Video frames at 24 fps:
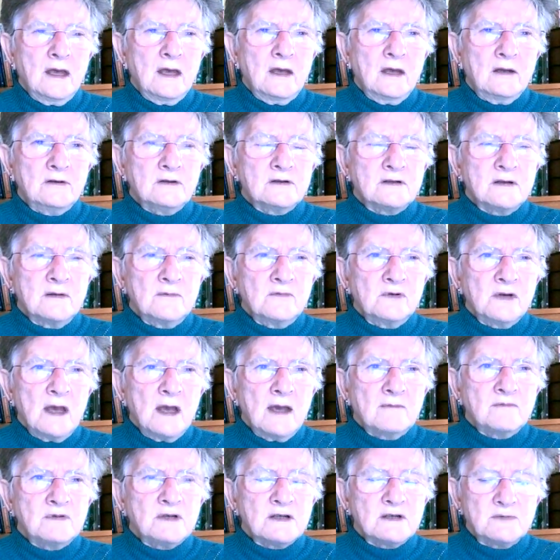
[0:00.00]
and
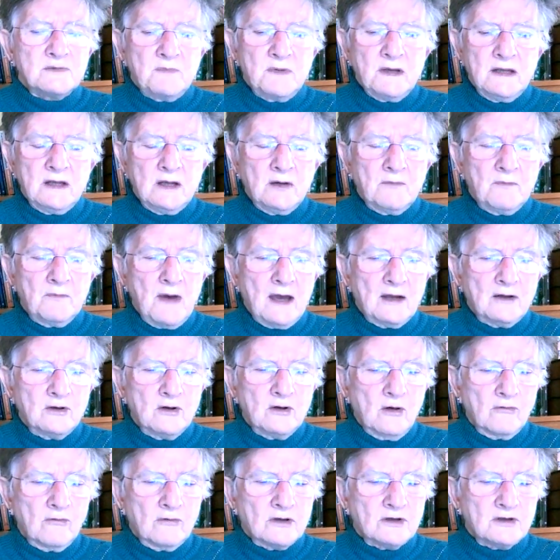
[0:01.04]
sometimes it's been the
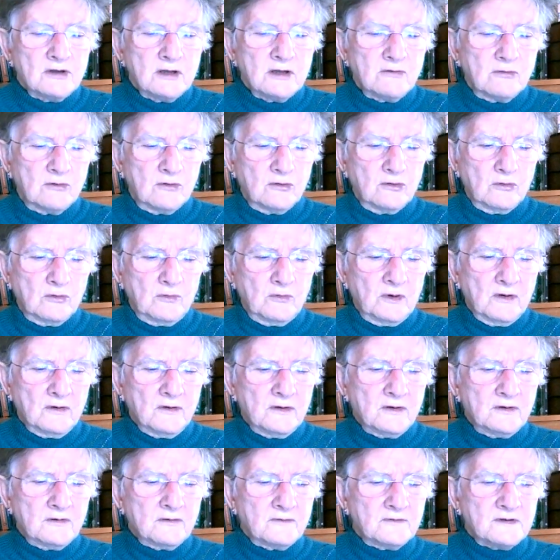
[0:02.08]
minority group
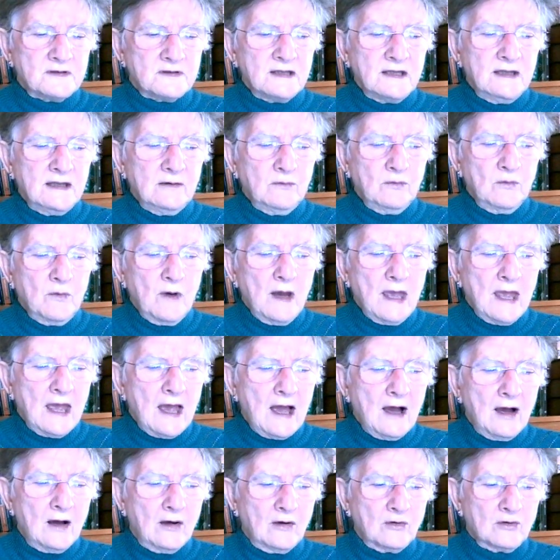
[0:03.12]
that has seen way
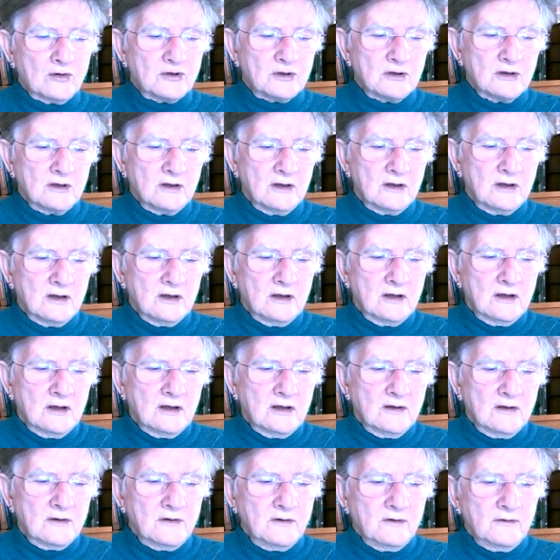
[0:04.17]
out,
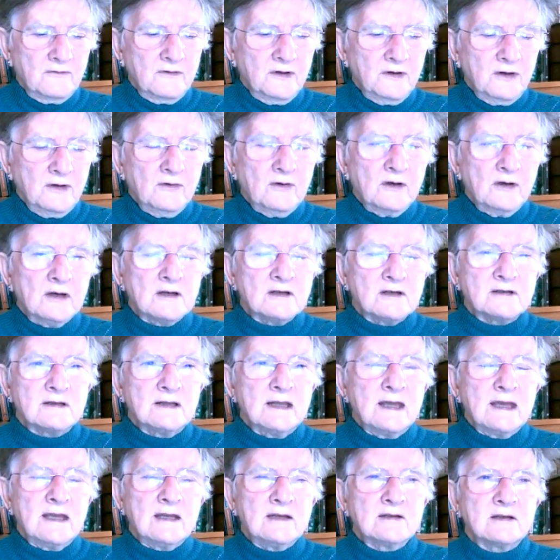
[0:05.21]
that a few years
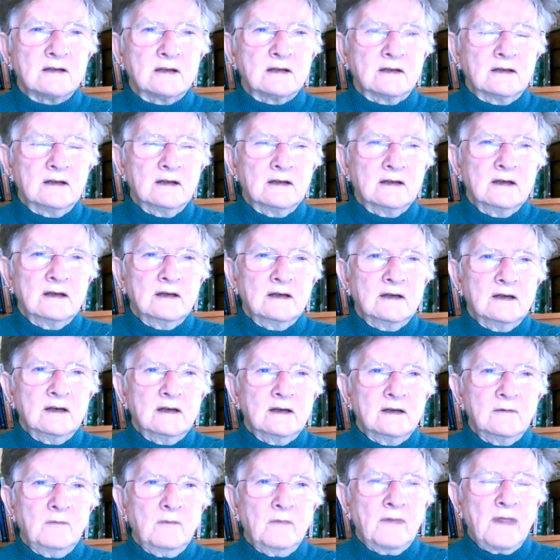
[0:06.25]
later,
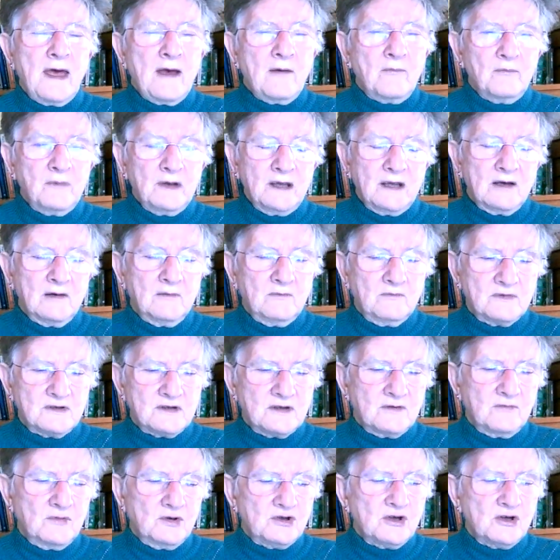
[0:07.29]
that becomes
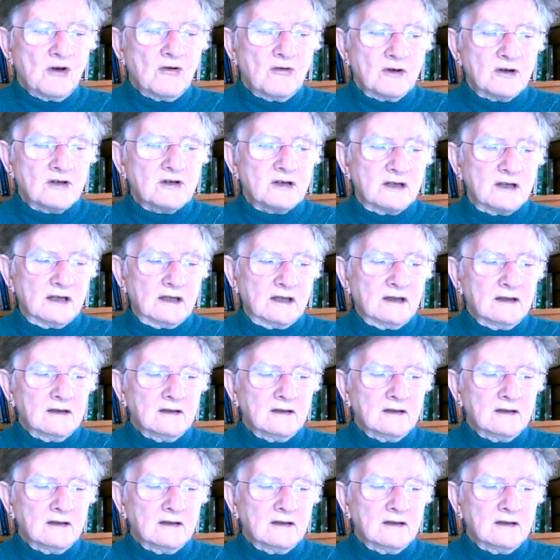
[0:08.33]
the majority.